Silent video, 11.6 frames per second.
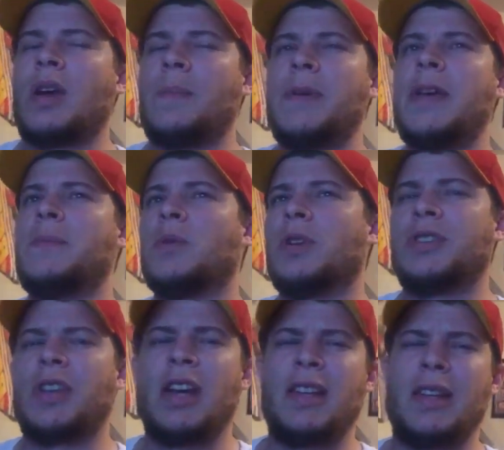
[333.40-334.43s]
Some people
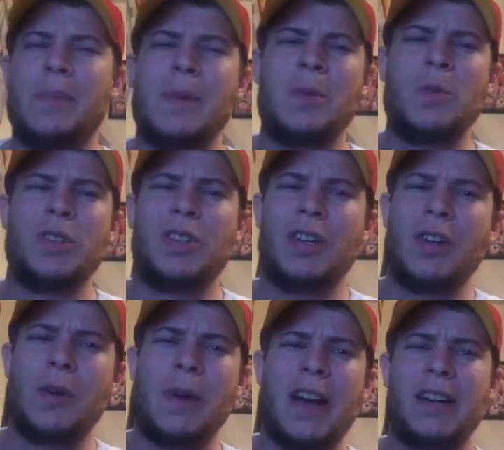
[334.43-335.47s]
were saying that maybe we
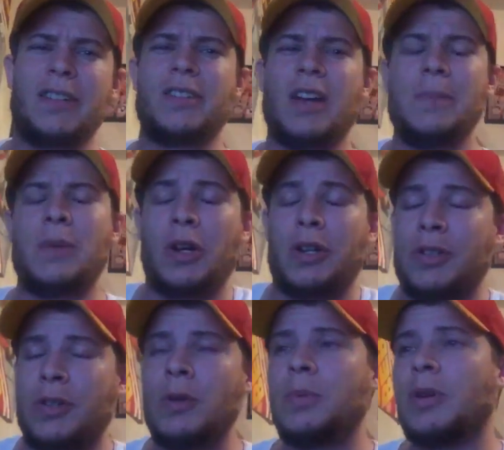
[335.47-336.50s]
should go back and sign
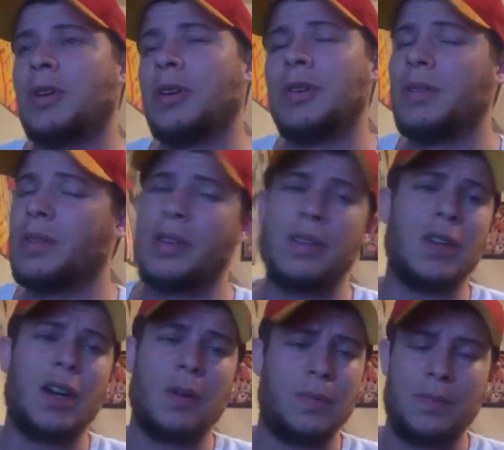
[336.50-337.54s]
Marcus Cooper.
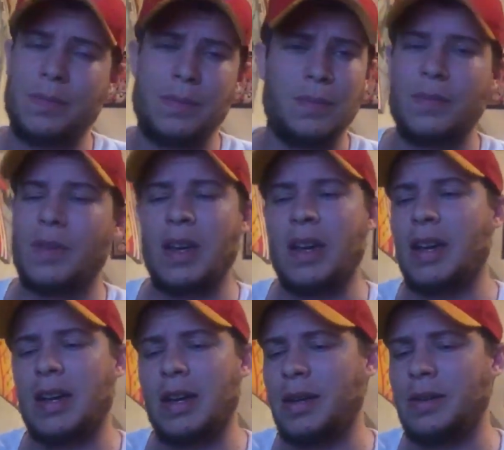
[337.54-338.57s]
No.
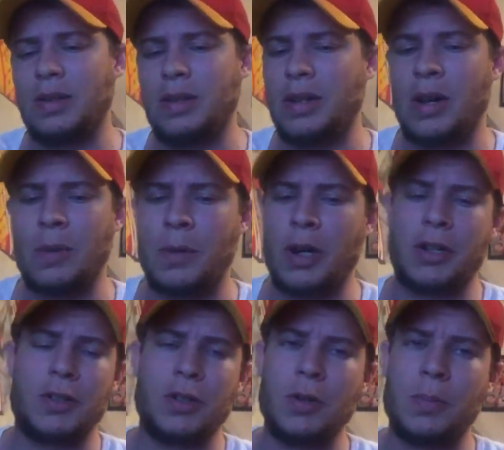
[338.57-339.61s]

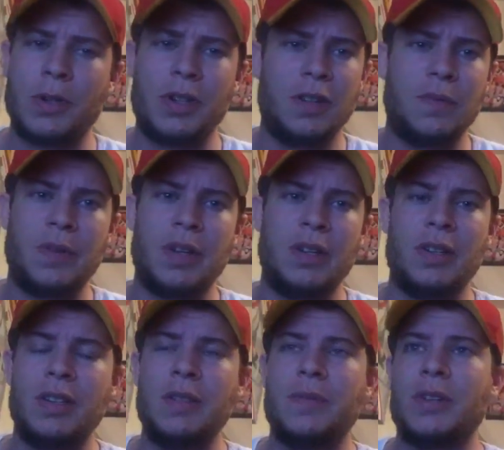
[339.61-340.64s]
Marcus Cooper didn't fit in
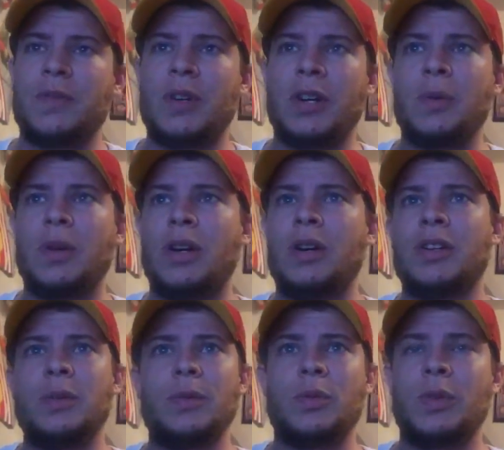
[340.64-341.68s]
the defense very well.
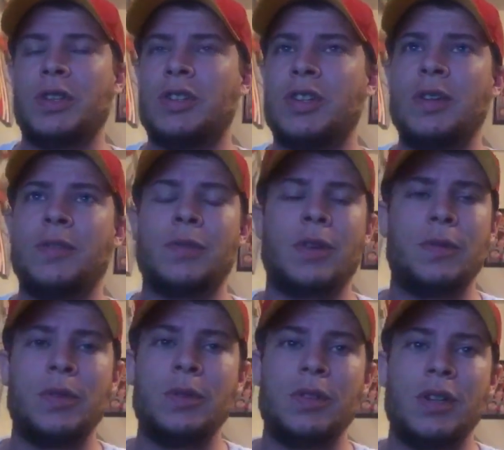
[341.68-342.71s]
He was with the Chiefs for a
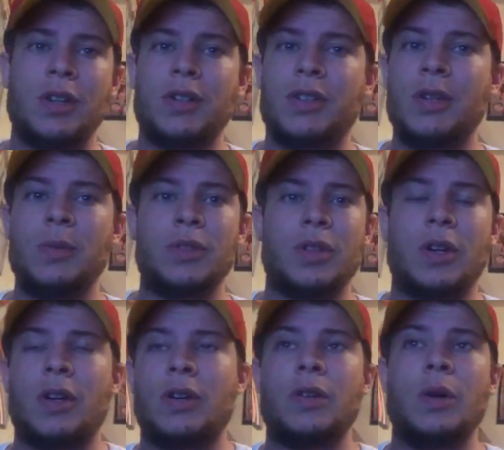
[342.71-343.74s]
few years. He was
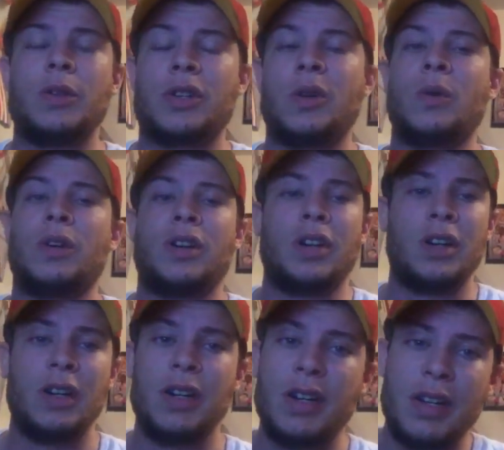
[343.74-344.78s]
our lowest corner.